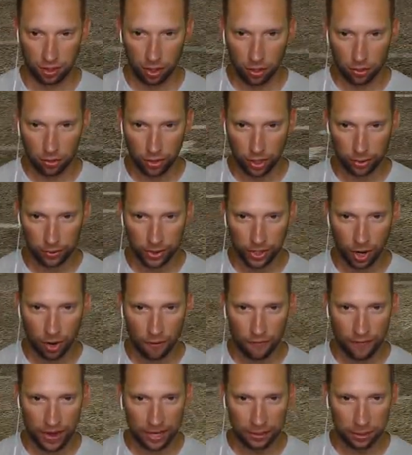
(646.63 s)
Oh, there we
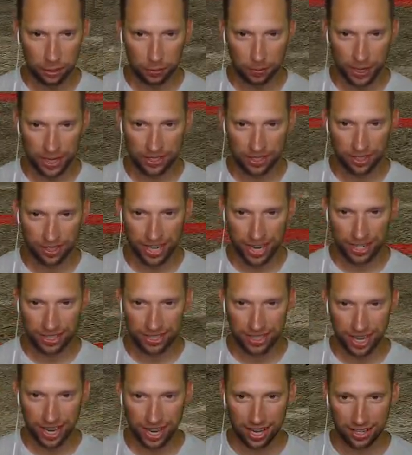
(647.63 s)
go. Finds some space on the
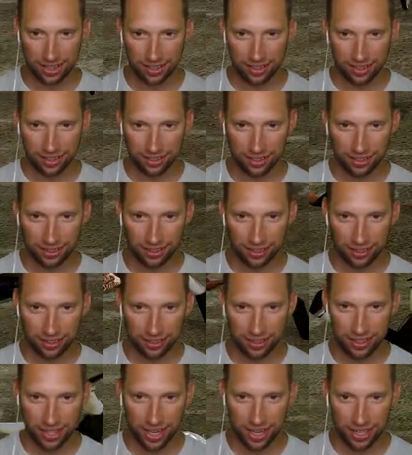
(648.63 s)
outside.
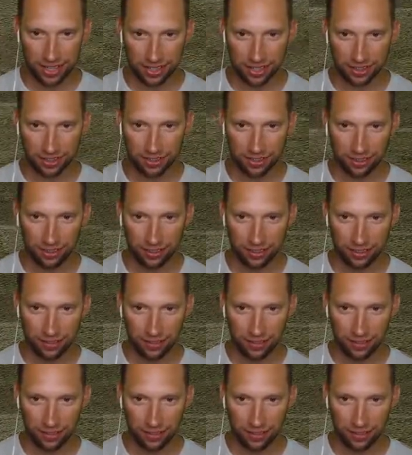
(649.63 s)
Denton.